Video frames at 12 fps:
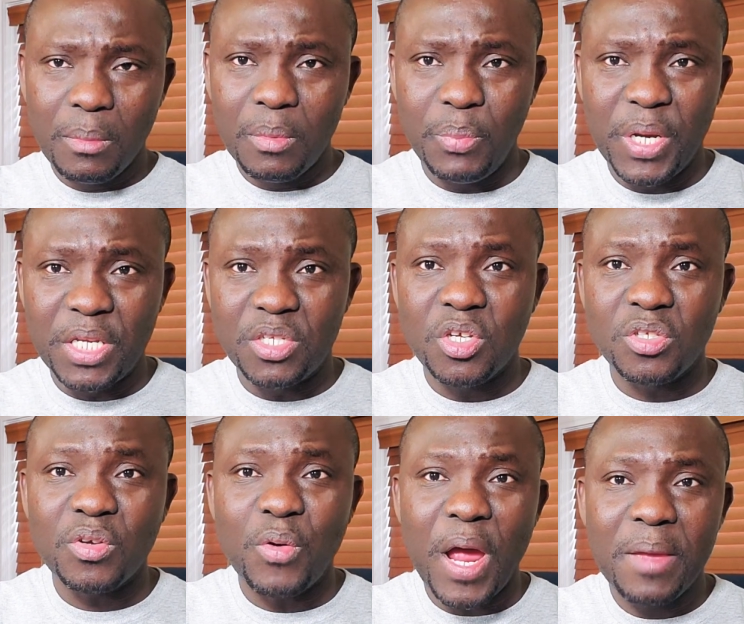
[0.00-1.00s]
please
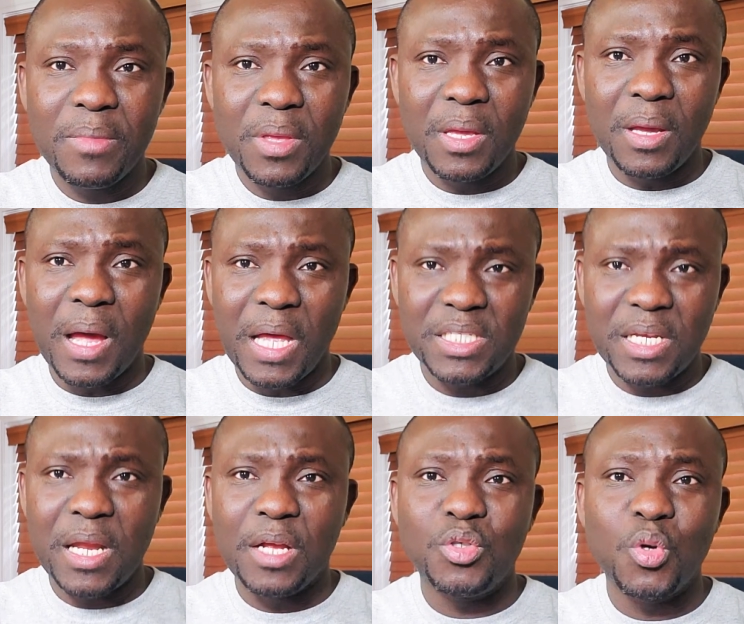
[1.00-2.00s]
subscribe. As
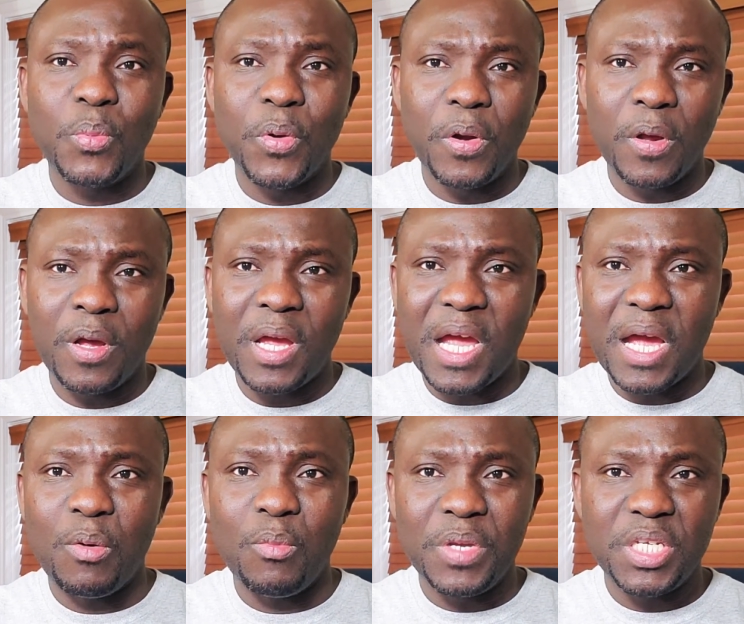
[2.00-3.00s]
an entrepreneur, I
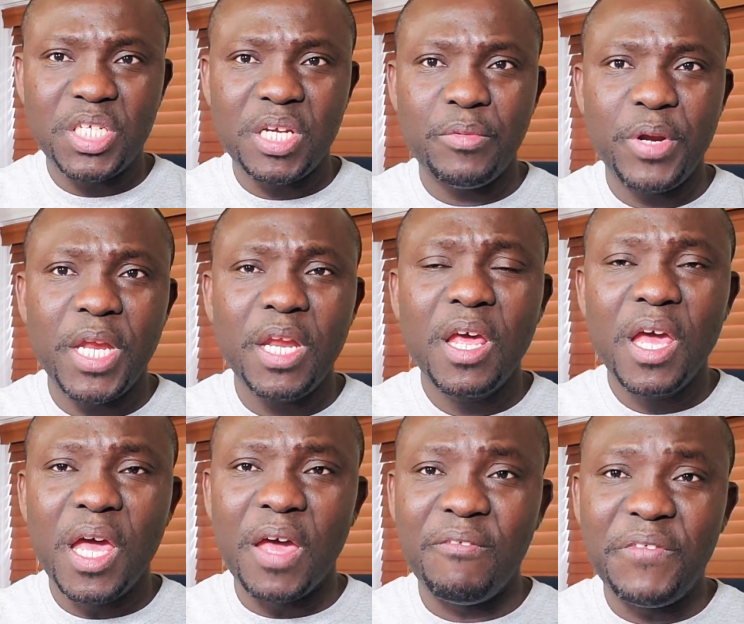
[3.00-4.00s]
will be sharing
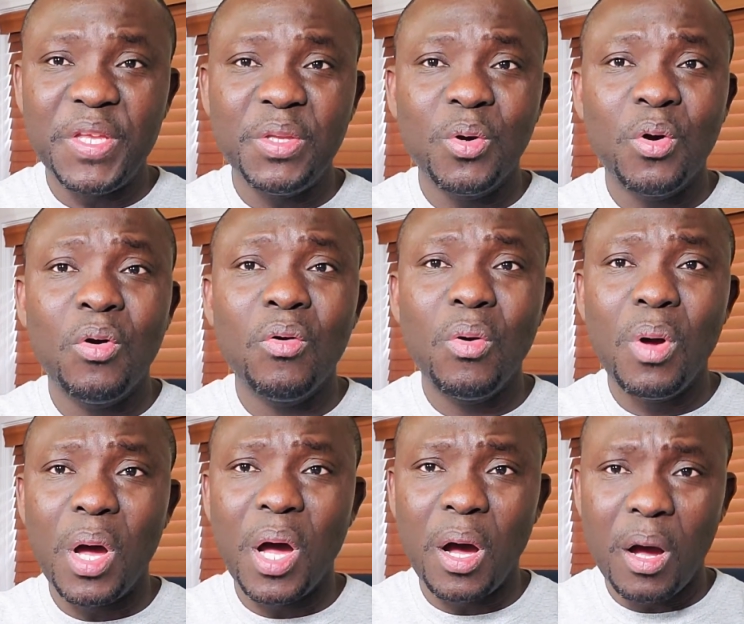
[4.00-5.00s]
a video
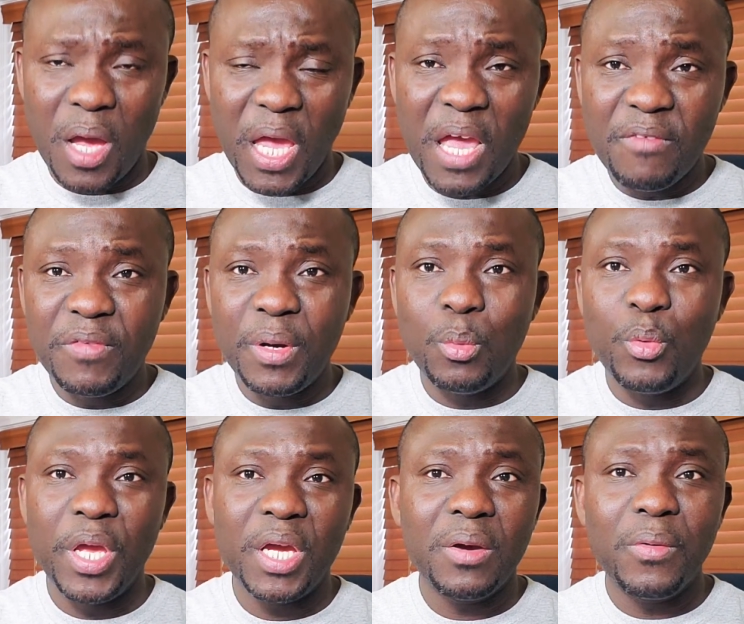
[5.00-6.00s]
every
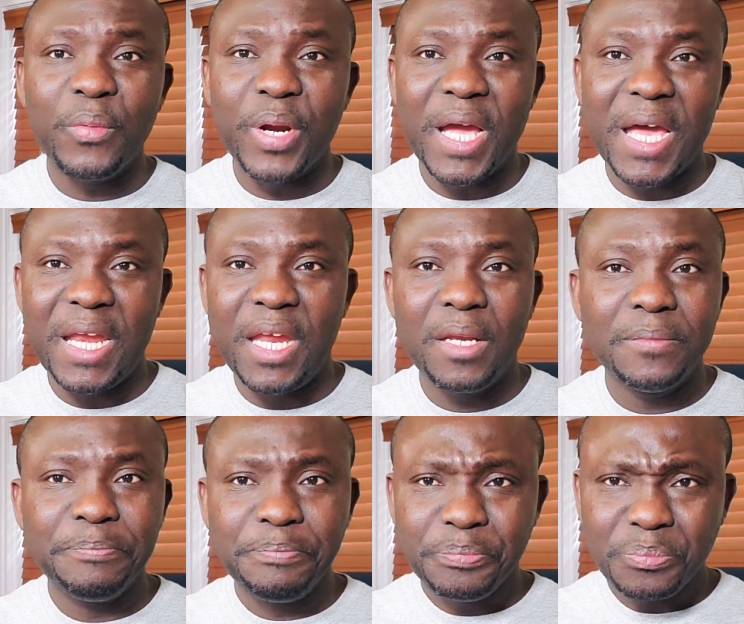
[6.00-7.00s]
week
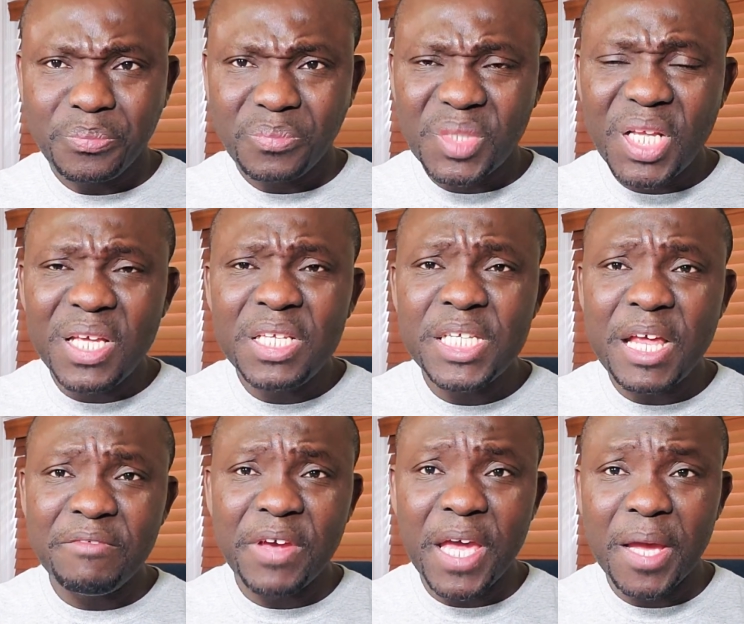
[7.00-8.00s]
regarding
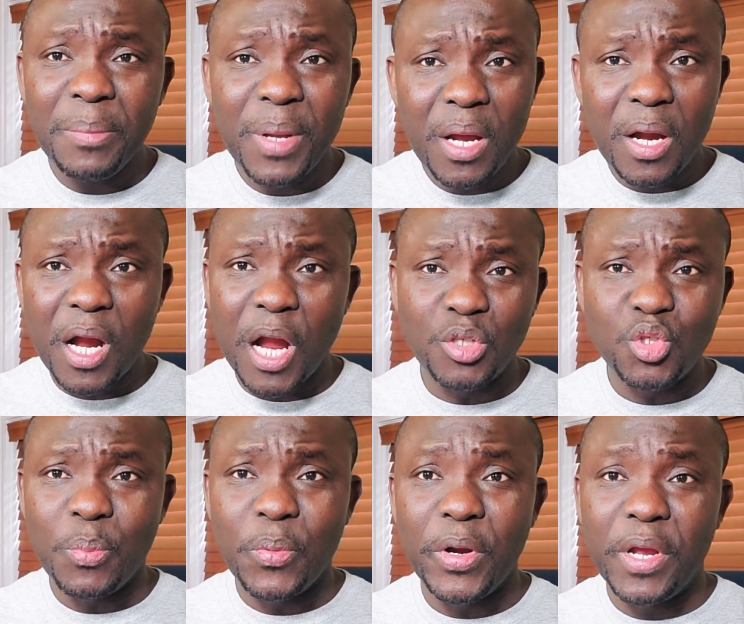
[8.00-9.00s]
self-help,
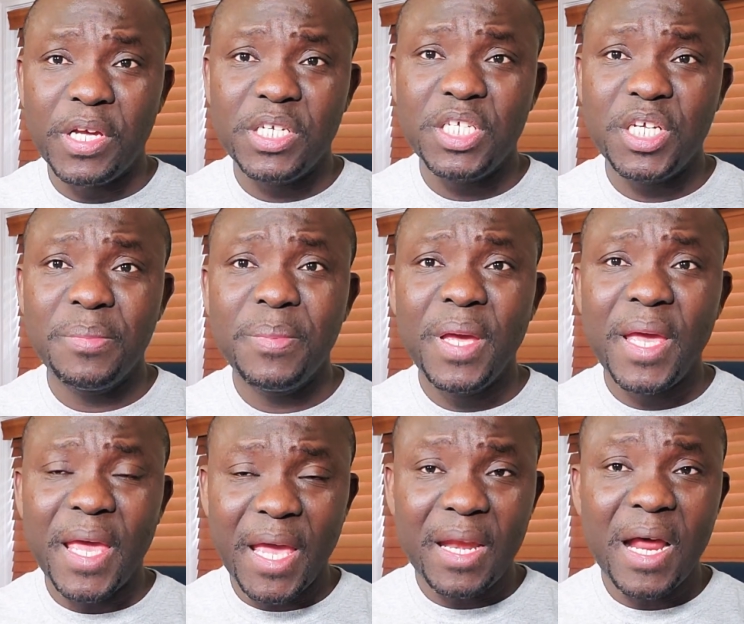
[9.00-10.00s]
entrepreneurship,
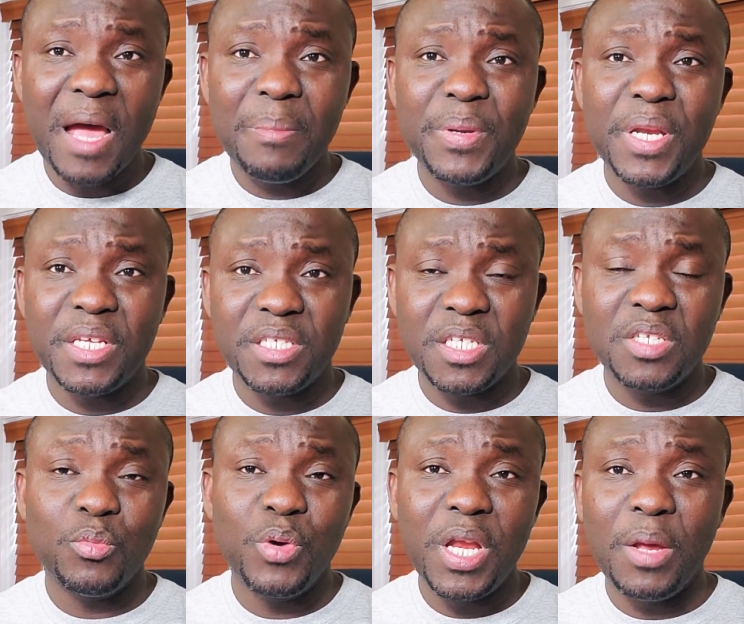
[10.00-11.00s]
and happiness. It's
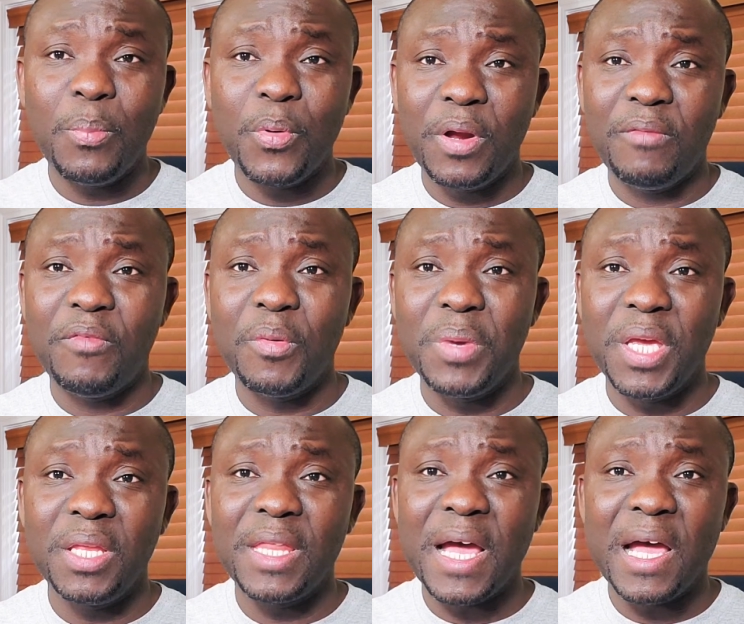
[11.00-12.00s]
really important for
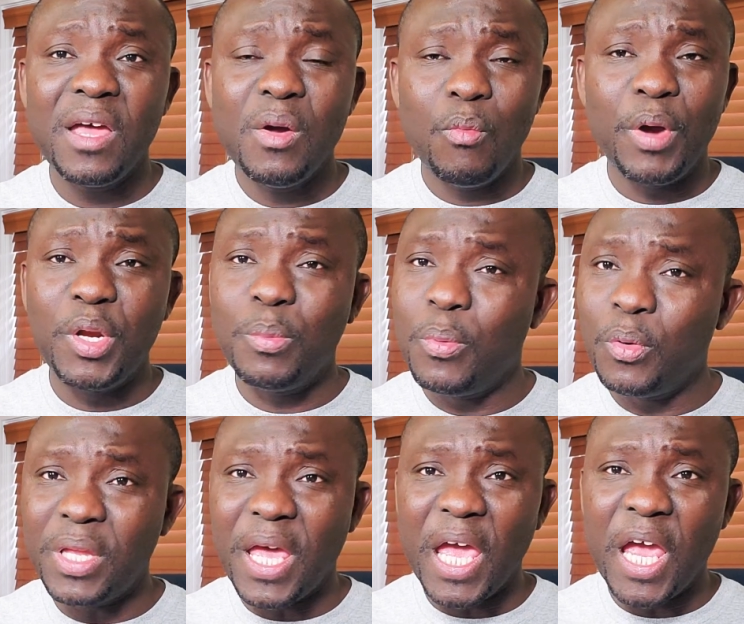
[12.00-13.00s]
me that when you
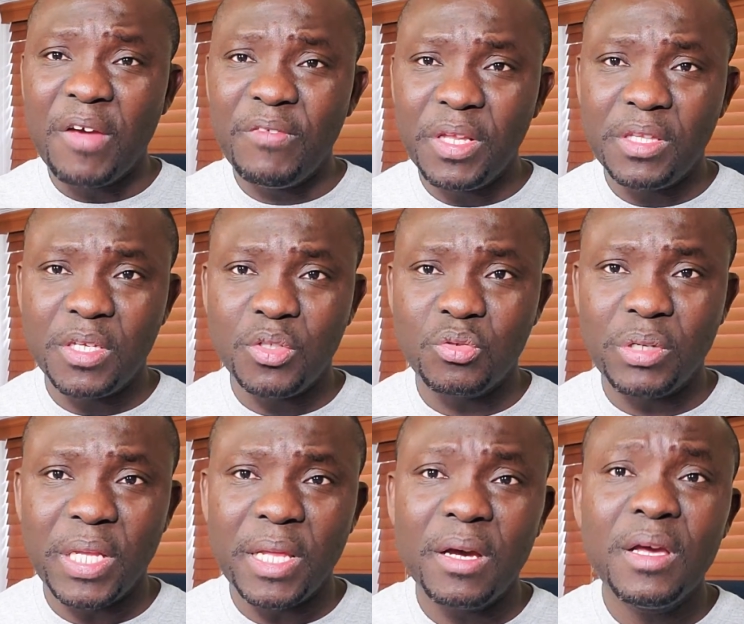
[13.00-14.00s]
put everything
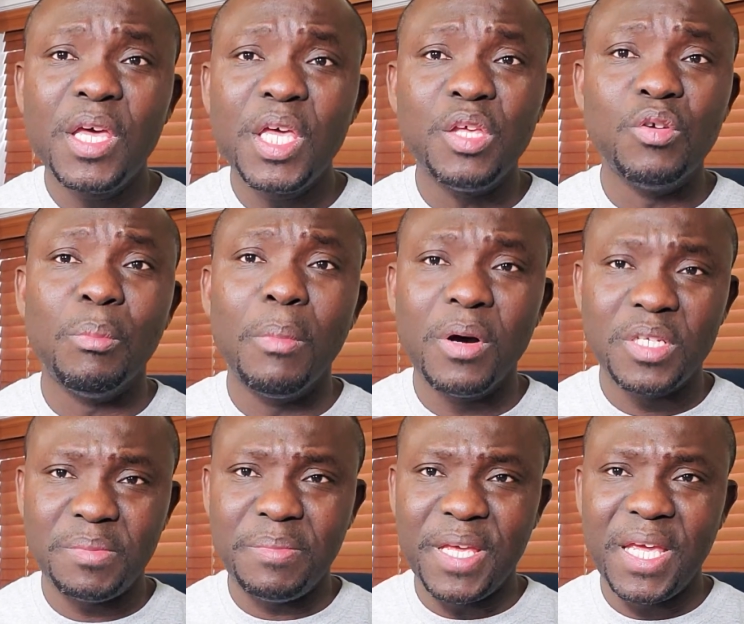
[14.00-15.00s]
together, you
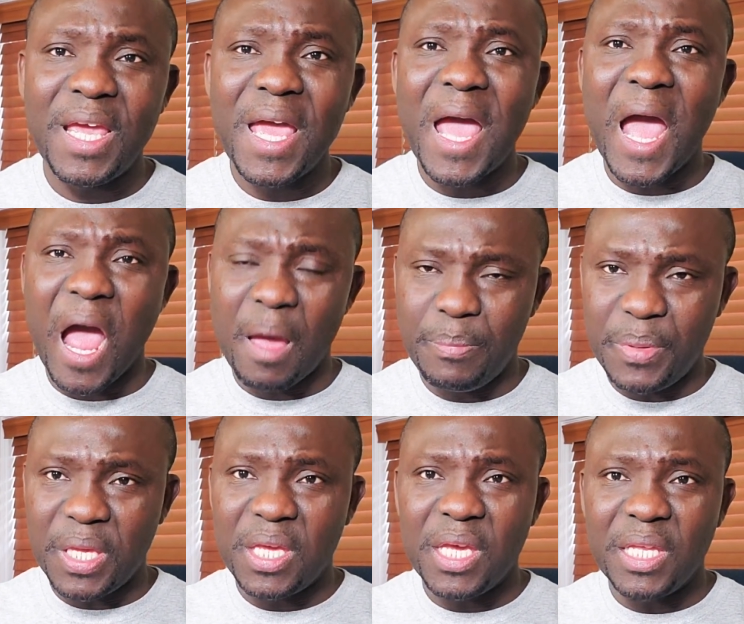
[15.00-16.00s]
must be
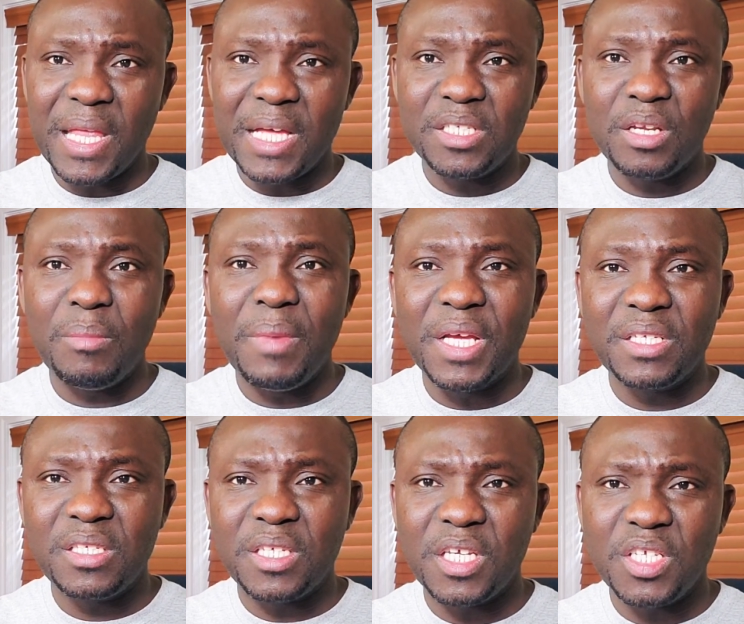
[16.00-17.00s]
happy. It doesn't make
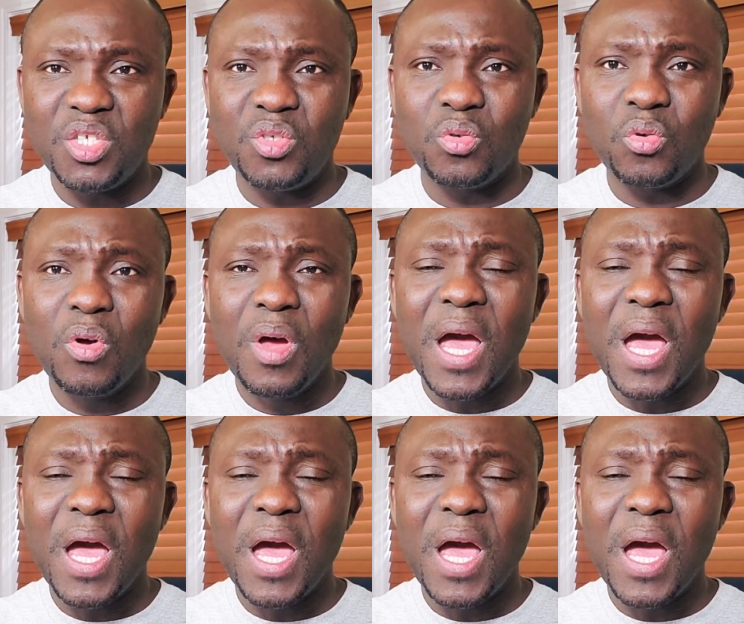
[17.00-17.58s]
sense to